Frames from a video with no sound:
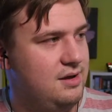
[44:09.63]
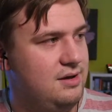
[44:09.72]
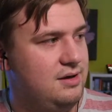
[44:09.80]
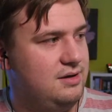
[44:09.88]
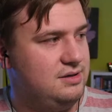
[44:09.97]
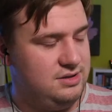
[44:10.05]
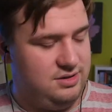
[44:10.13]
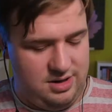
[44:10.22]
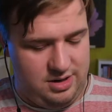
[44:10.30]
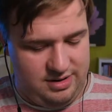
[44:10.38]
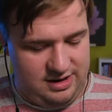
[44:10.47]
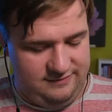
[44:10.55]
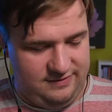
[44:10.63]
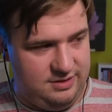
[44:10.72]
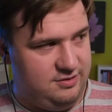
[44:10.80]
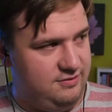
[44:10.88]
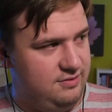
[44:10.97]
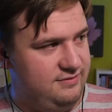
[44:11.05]
So now I have a
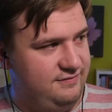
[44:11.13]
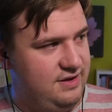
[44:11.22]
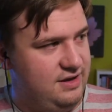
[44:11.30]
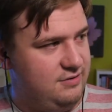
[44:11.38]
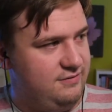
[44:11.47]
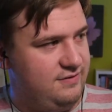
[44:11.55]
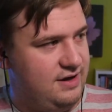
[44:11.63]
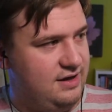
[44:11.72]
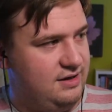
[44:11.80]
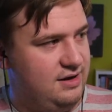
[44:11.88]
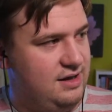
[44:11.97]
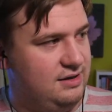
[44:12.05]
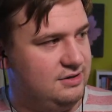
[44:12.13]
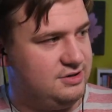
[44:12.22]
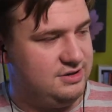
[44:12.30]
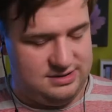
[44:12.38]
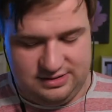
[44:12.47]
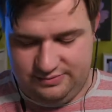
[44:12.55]
new video file. I'll
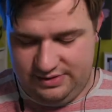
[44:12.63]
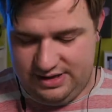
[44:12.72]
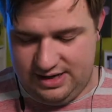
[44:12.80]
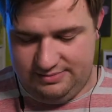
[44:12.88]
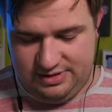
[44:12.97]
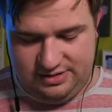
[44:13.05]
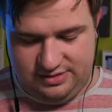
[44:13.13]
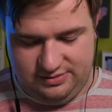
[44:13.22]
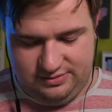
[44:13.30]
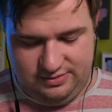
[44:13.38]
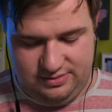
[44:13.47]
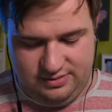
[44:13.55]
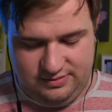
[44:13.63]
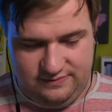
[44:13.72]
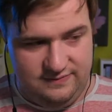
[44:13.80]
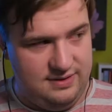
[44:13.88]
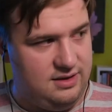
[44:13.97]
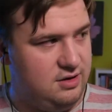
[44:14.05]
just rename it to
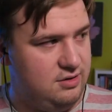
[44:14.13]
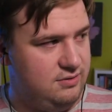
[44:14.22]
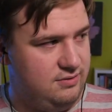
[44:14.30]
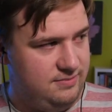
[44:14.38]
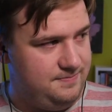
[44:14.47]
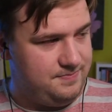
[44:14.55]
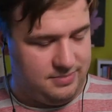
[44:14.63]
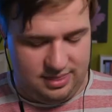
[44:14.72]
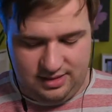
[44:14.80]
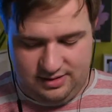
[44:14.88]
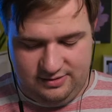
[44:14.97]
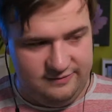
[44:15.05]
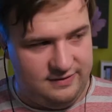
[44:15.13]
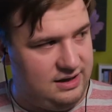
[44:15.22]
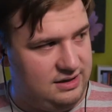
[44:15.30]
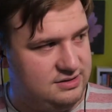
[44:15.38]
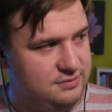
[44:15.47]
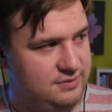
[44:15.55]
video file
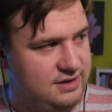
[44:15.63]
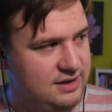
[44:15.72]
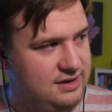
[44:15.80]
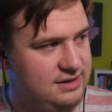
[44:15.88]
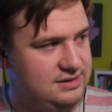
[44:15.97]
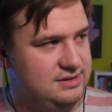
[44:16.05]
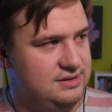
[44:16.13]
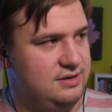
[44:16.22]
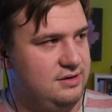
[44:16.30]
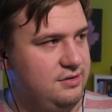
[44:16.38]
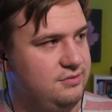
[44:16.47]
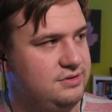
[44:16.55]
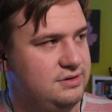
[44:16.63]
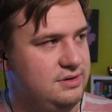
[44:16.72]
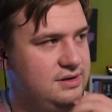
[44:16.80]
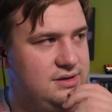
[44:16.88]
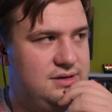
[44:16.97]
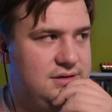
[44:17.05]
so we can easier use
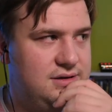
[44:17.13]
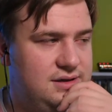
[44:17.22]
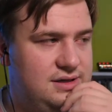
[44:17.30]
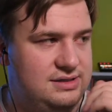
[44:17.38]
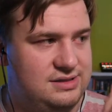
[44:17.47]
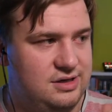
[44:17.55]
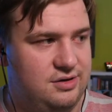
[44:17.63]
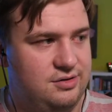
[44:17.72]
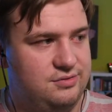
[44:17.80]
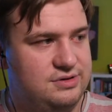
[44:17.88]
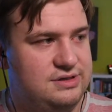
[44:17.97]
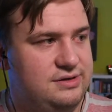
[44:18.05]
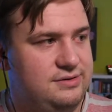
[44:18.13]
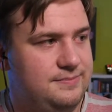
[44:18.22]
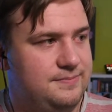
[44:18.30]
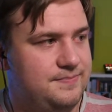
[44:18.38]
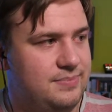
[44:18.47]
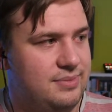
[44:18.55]
it.
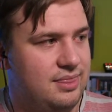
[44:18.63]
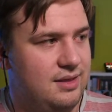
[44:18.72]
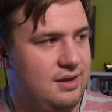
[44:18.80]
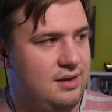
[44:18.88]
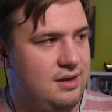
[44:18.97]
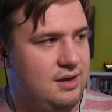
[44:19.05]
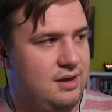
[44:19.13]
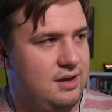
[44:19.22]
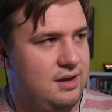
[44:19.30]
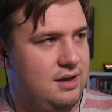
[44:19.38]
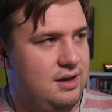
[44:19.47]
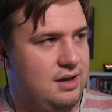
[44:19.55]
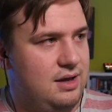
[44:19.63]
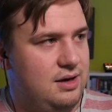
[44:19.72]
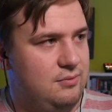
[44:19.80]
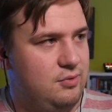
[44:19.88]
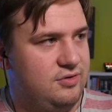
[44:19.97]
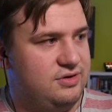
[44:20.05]
And
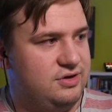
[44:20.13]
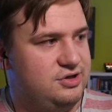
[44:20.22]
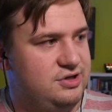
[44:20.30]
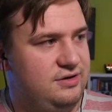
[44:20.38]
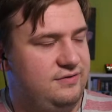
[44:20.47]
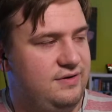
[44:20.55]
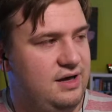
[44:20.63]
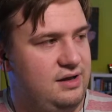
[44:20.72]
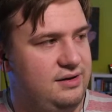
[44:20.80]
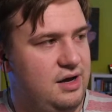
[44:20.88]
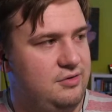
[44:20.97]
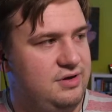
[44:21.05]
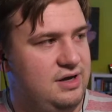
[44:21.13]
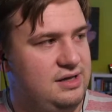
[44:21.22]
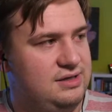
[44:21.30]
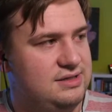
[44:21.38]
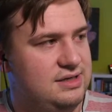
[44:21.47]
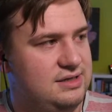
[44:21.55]
what the cheat file now tells
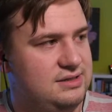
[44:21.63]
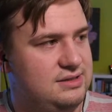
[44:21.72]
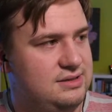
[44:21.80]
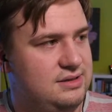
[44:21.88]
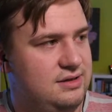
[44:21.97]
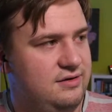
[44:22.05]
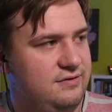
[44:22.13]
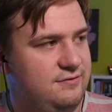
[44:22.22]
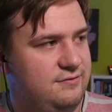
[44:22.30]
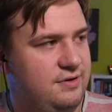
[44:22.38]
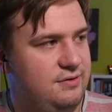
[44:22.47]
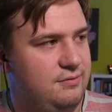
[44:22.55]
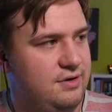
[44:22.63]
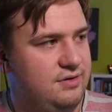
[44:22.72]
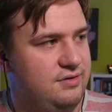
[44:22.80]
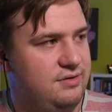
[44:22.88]
us, if we want,